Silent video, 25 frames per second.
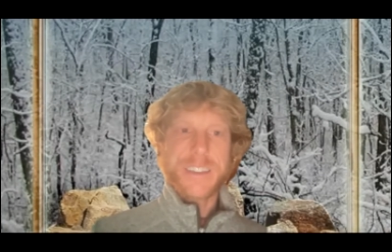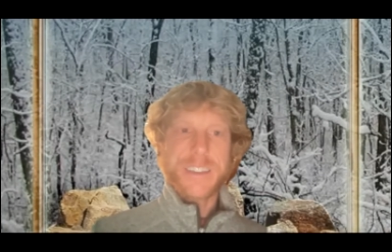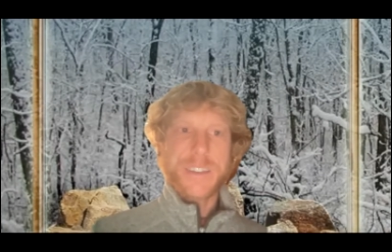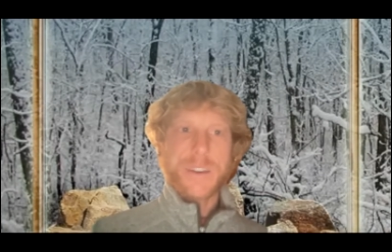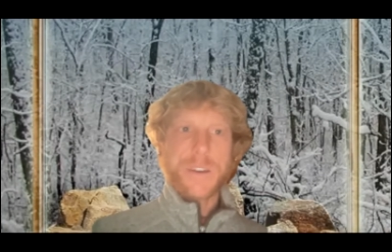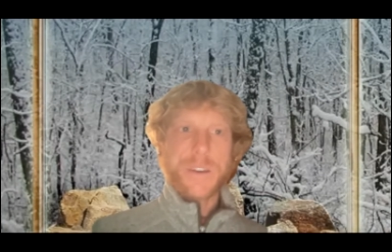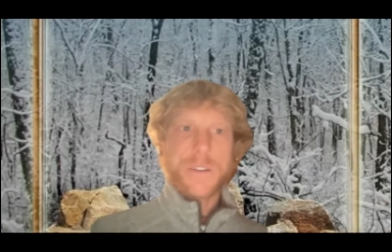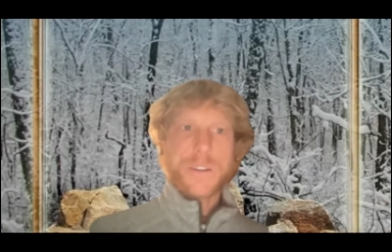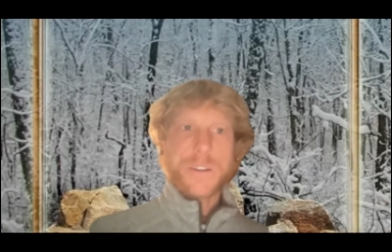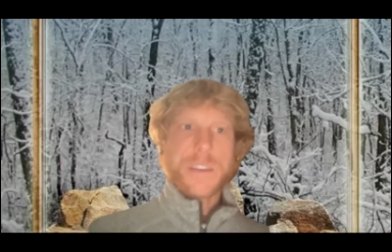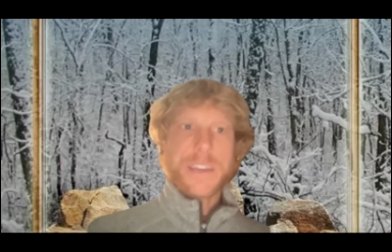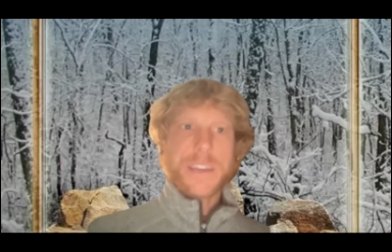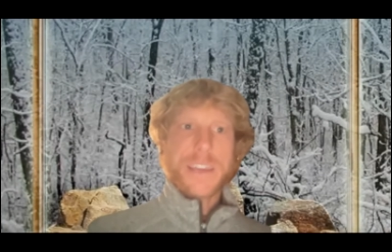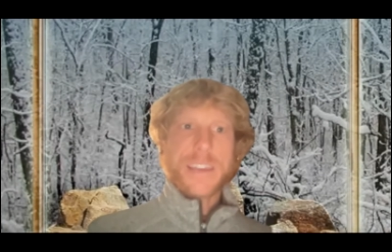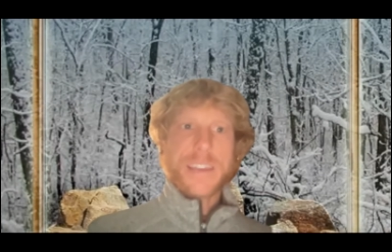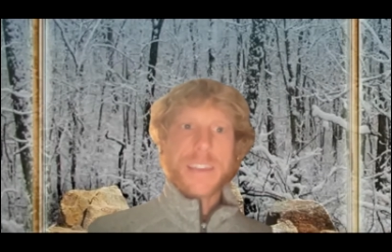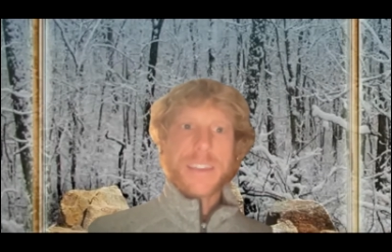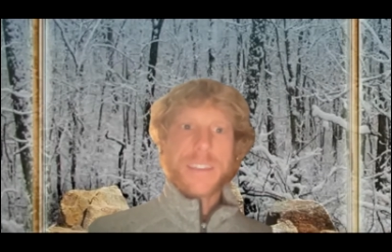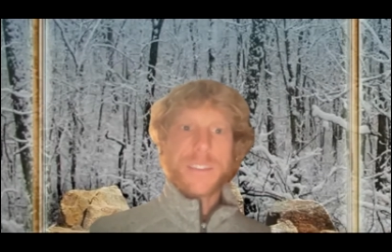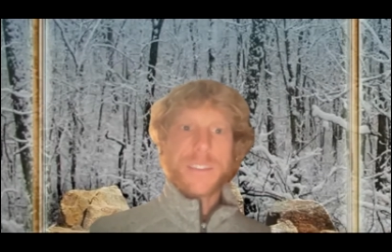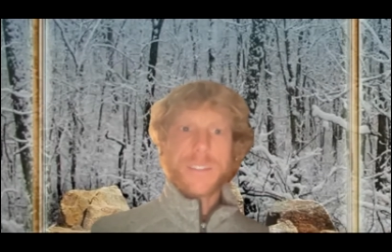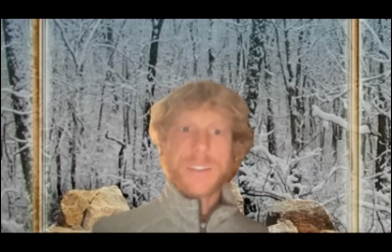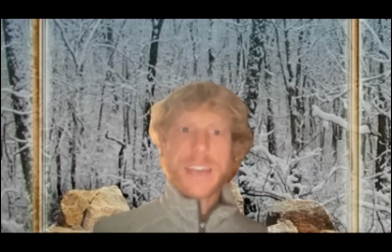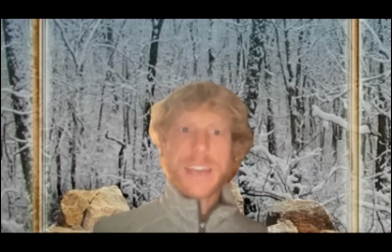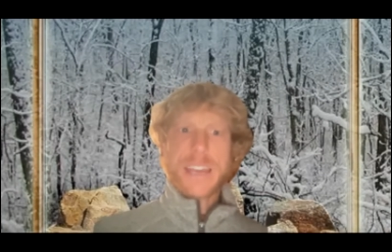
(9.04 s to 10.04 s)
Okay, can
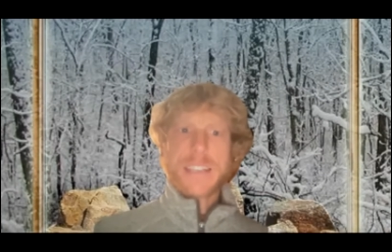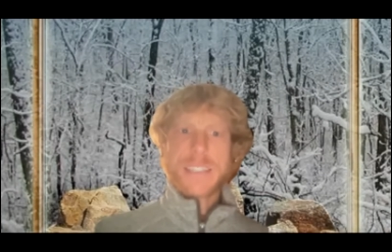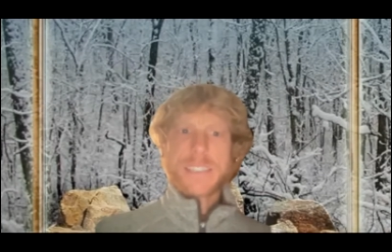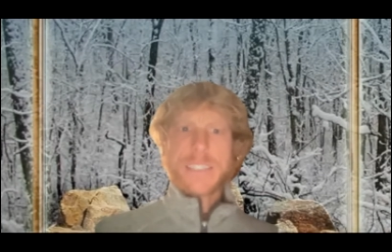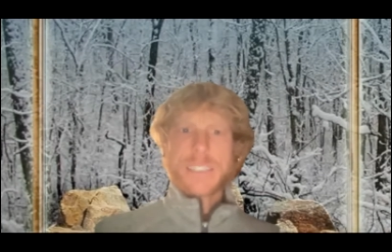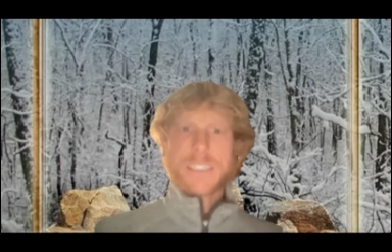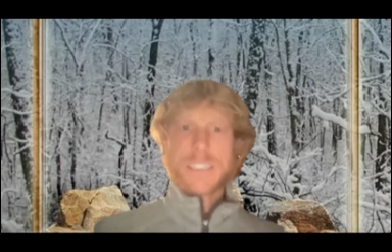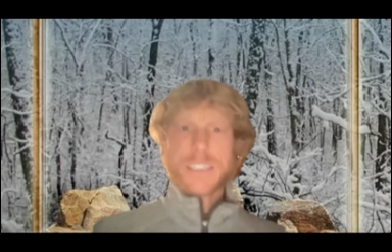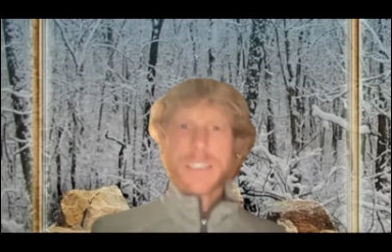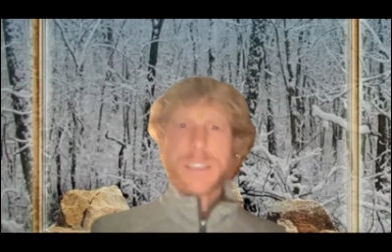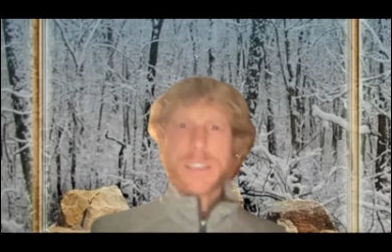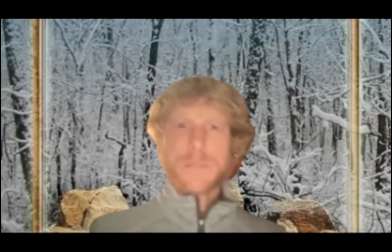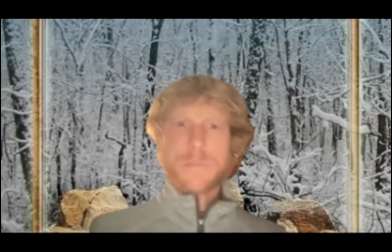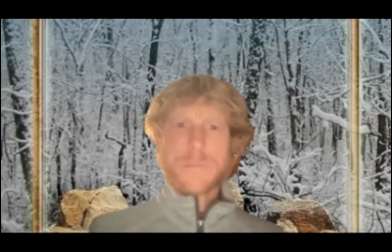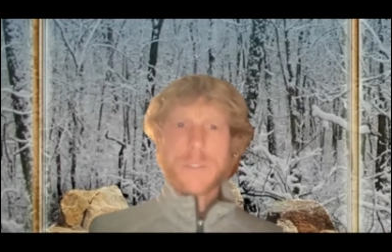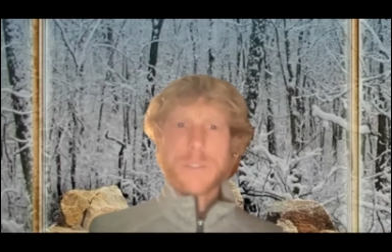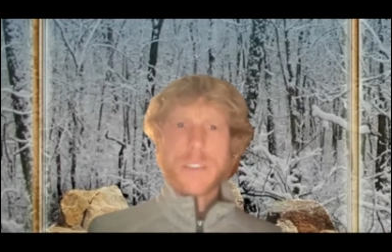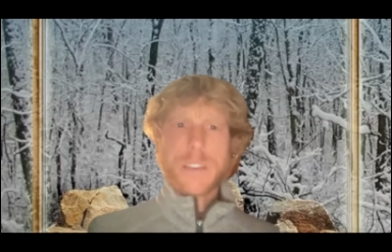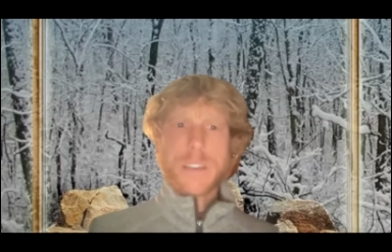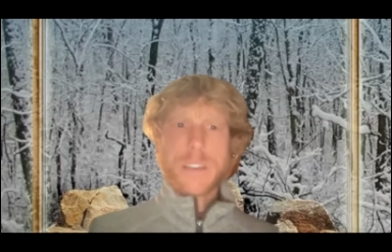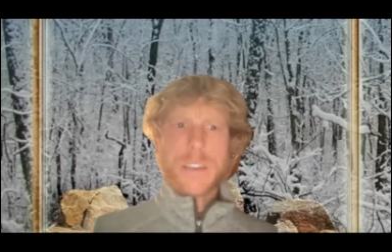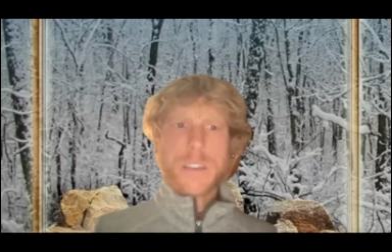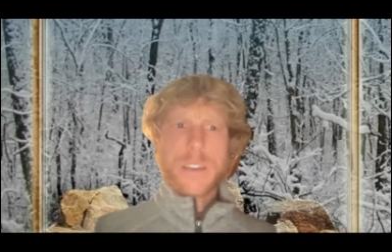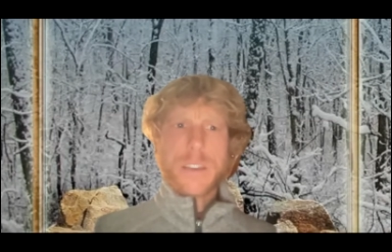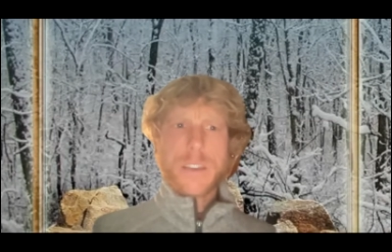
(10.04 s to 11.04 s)
you guys see
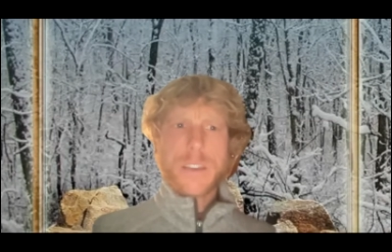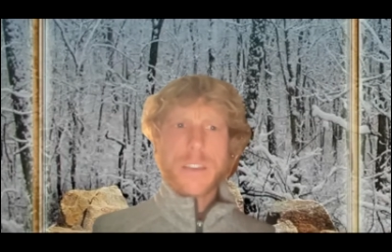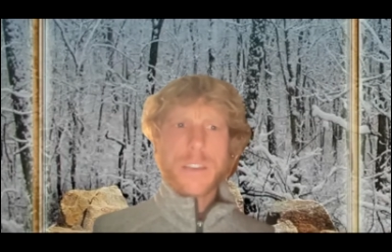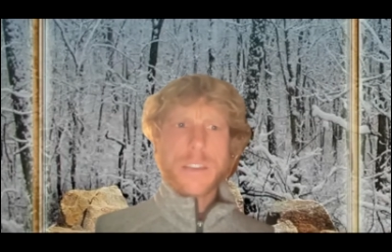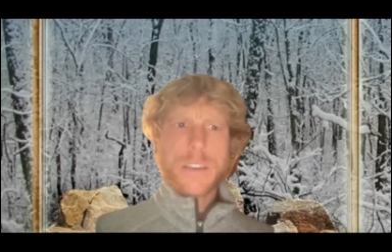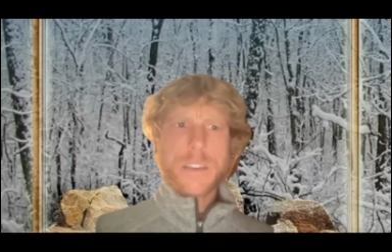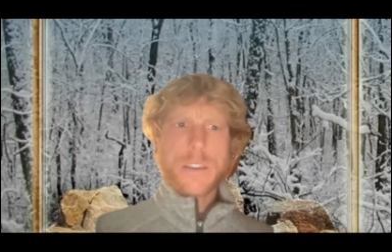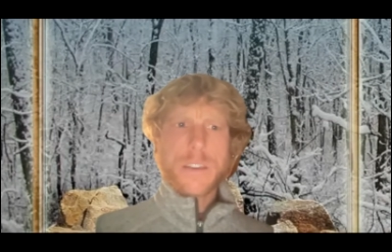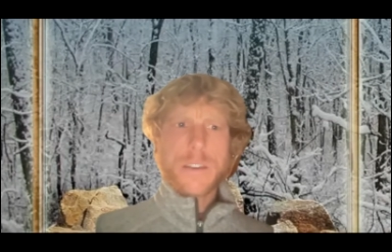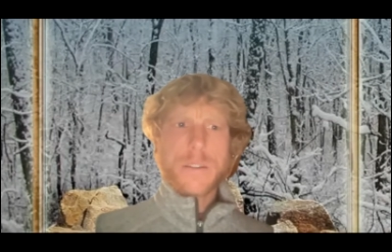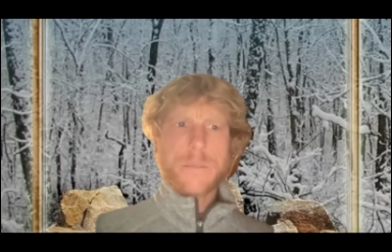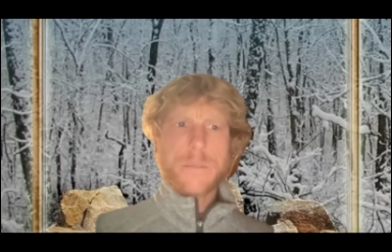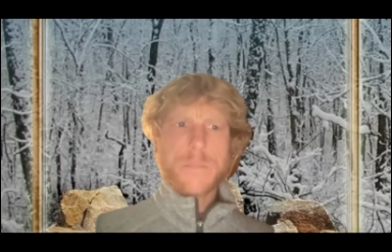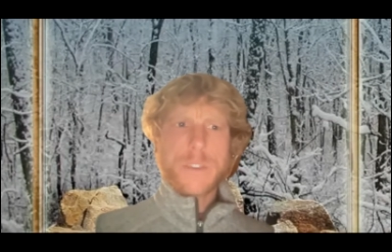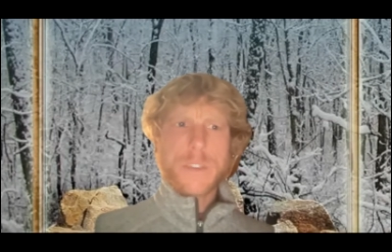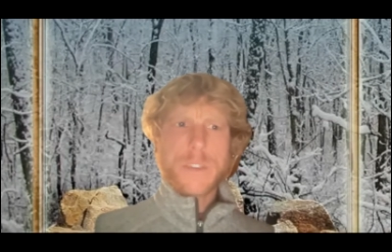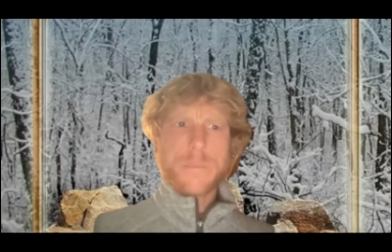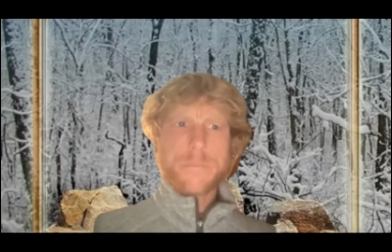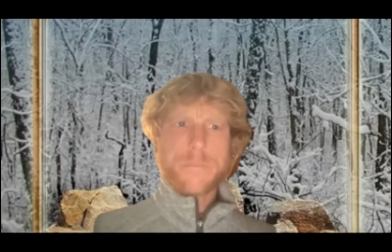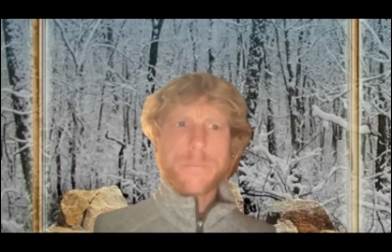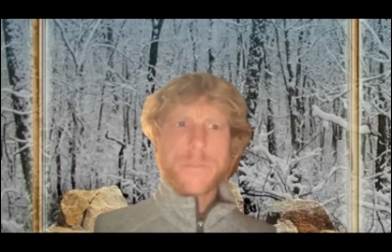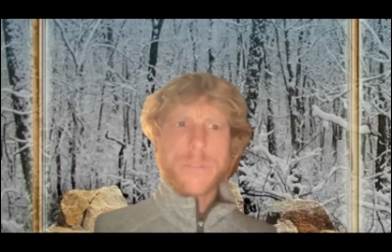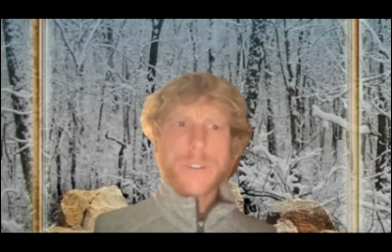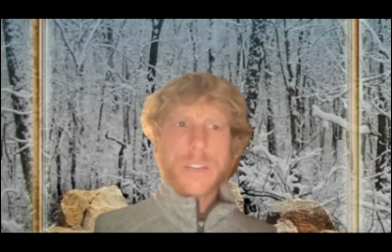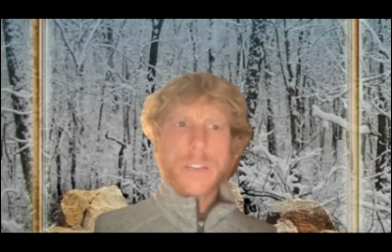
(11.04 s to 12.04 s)
me and hear me
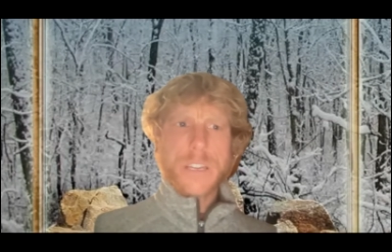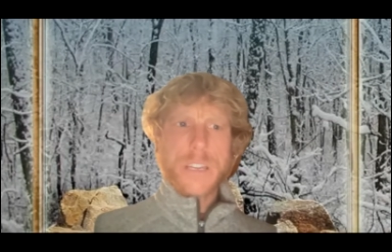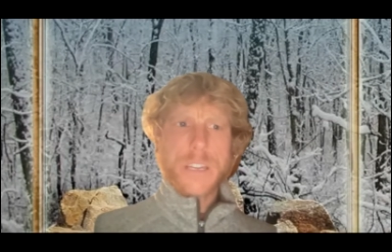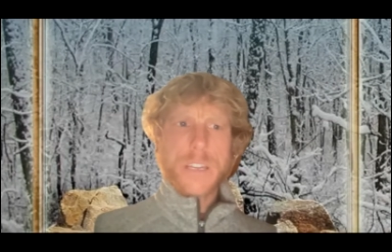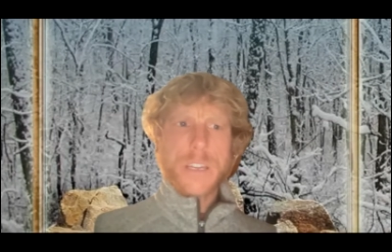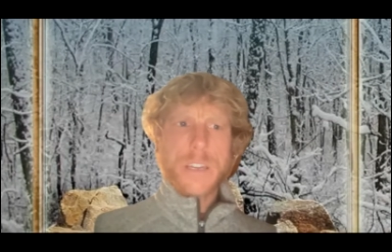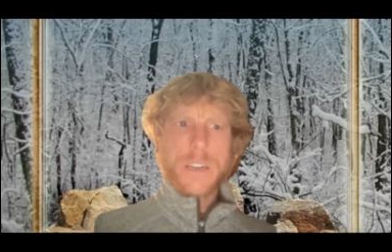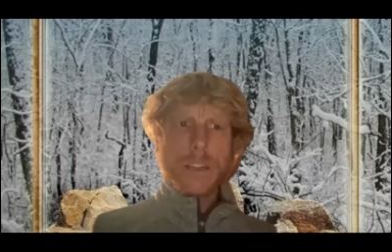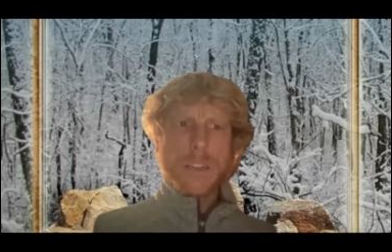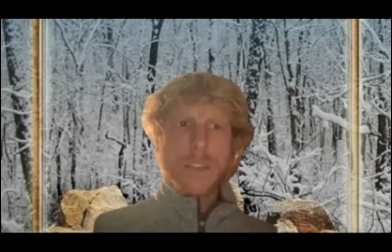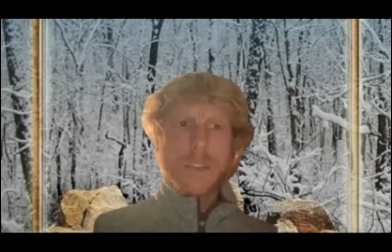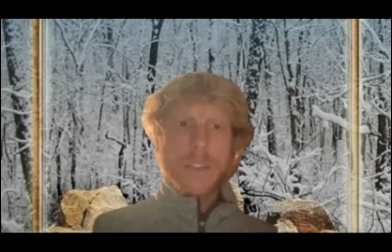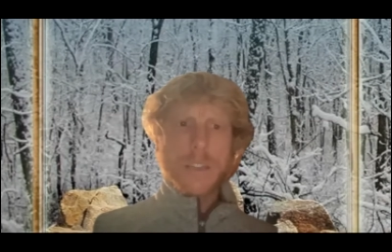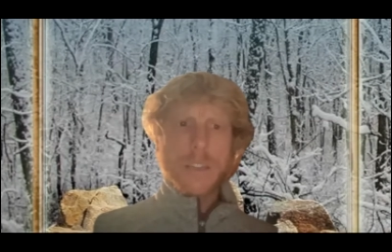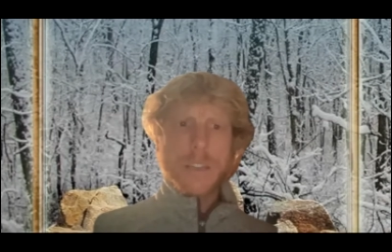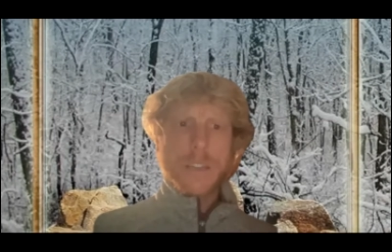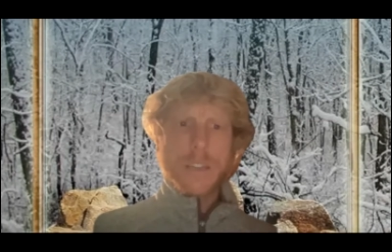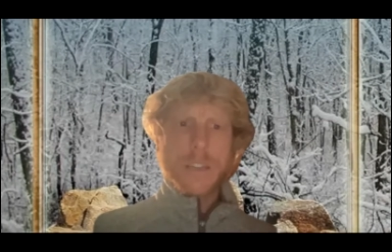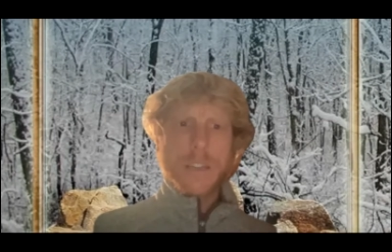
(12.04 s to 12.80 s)
pretty good?